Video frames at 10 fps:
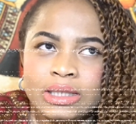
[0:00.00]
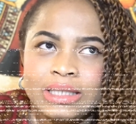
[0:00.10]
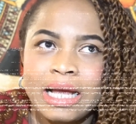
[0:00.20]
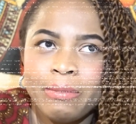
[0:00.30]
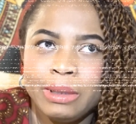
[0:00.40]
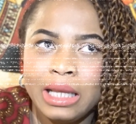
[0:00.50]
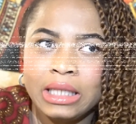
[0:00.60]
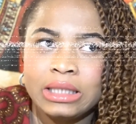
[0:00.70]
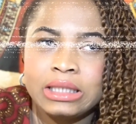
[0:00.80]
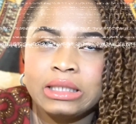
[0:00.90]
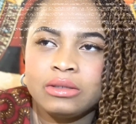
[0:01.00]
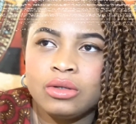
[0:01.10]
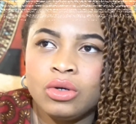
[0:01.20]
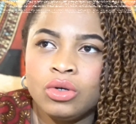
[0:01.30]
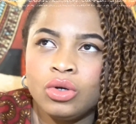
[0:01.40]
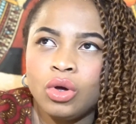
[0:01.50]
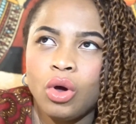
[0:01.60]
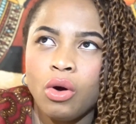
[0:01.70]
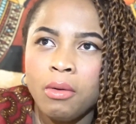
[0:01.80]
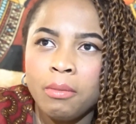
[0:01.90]
tablet
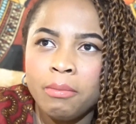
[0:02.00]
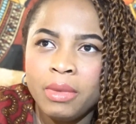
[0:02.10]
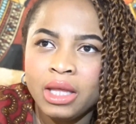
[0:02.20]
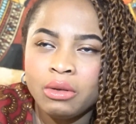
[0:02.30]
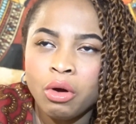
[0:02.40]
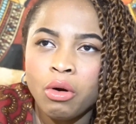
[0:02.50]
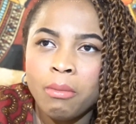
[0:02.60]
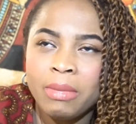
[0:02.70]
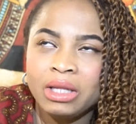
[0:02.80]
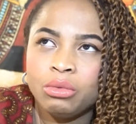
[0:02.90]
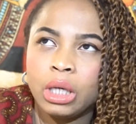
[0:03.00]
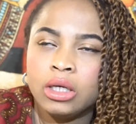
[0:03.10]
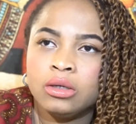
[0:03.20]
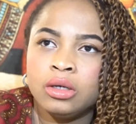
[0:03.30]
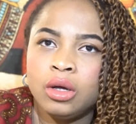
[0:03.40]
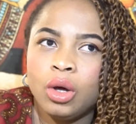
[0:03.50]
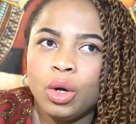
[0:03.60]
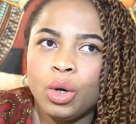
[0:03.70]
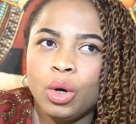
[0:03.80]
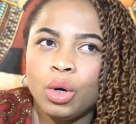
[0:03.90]
or manual.
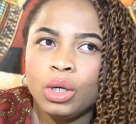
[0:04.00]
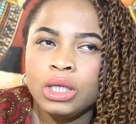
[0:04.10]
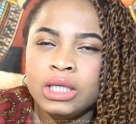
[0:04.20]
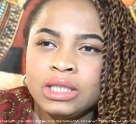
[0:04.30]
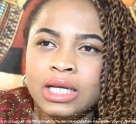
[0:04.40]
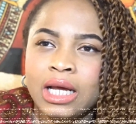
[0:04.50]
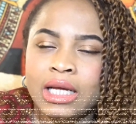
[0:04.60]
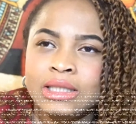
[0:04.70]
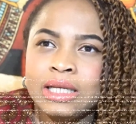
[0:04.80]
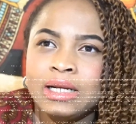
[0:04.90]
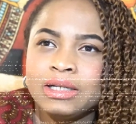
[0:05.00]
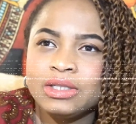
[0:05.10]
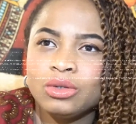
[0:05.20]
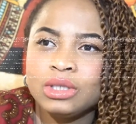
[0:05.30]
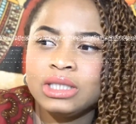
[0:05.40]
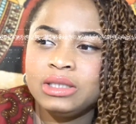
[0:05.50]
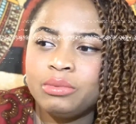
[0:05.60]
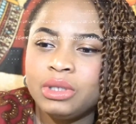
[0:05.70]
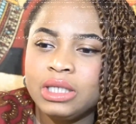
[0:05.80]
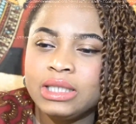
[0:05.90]
There is no
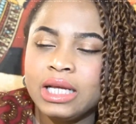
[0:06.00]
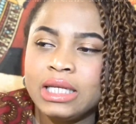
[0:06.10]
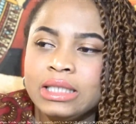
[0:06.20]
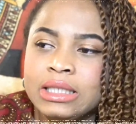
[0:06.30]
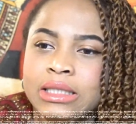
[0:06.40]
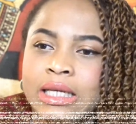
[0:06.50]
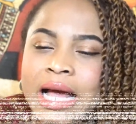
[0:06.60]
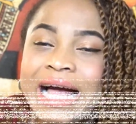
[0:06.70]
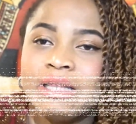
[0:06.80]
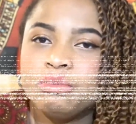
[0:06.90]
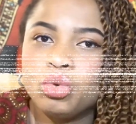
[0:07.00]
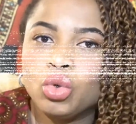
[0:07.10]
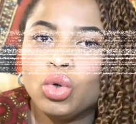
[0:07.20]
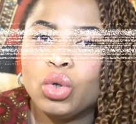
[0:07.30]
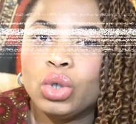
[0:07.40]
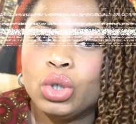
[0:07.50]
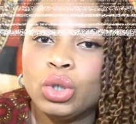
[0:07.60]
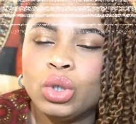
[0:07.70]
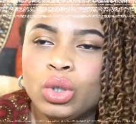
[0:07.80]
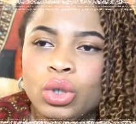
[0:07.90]
stipulated handbook
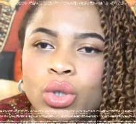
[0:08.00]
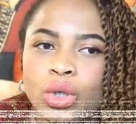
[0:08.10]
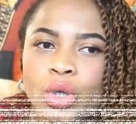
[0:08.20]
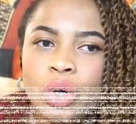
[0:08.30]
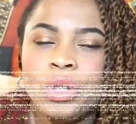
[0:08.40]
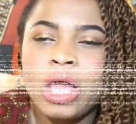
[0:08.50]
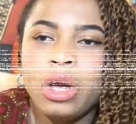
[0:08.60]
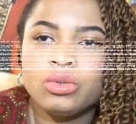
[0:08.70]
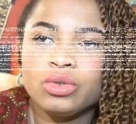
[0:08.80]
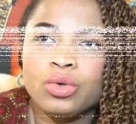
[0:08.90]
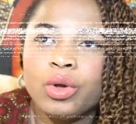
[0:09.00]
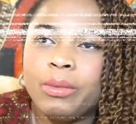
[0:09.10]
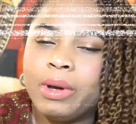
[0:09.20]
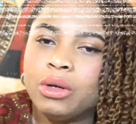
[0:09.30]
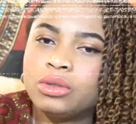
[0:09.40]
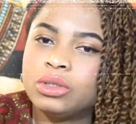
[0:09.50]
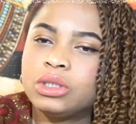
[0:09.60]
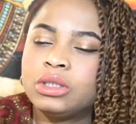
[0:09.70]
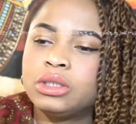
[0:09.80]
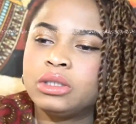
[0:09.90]
on how to go about
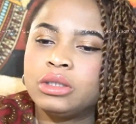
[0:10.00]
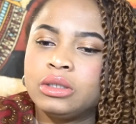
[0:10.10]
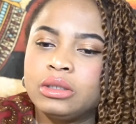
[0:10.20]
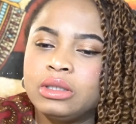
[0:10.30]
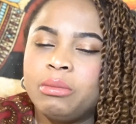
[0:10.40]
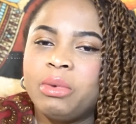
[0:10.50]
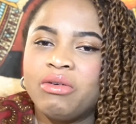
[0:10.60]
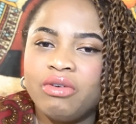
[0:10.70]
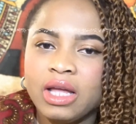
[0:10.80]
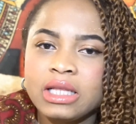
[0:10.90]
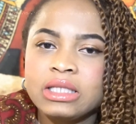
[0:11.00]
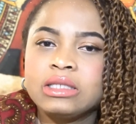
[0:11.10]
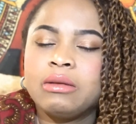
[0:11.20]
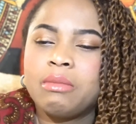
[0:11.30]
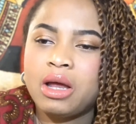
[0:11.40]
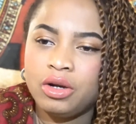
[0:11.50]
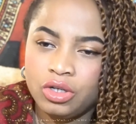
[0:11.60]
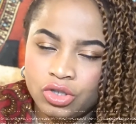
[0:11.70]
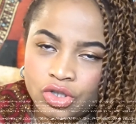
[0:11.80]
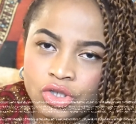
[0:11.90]
the perfect
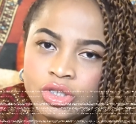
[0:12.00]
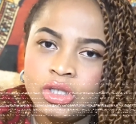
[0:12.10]
marriage.